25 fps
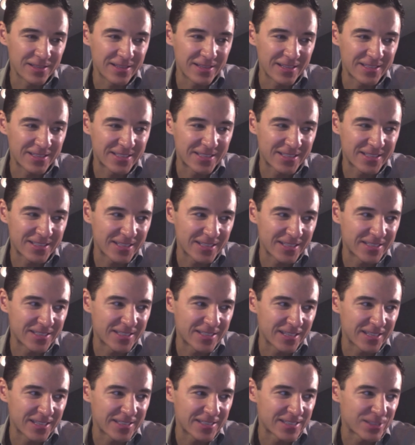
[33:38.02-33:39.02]
it's it's
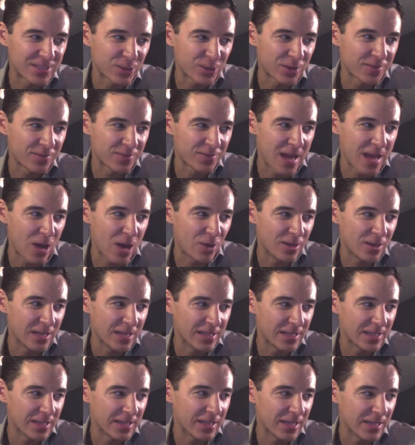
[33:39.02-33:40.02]
it's sort of now
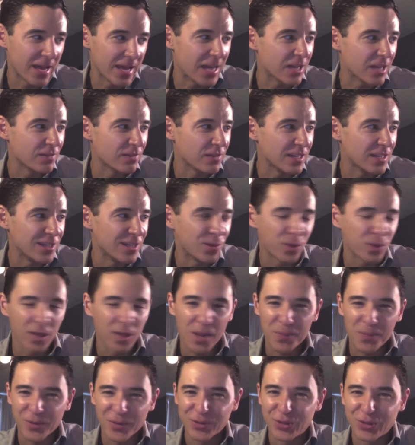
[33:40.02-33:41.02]
a, the land of equal
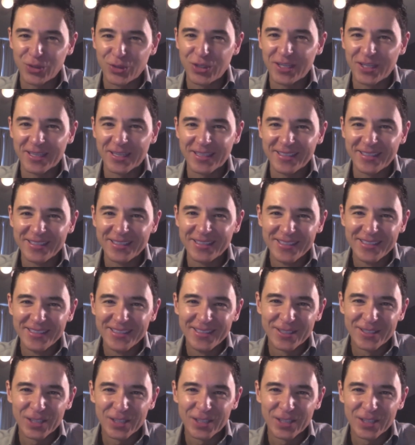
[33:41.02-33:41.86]
opportunity. Yeah.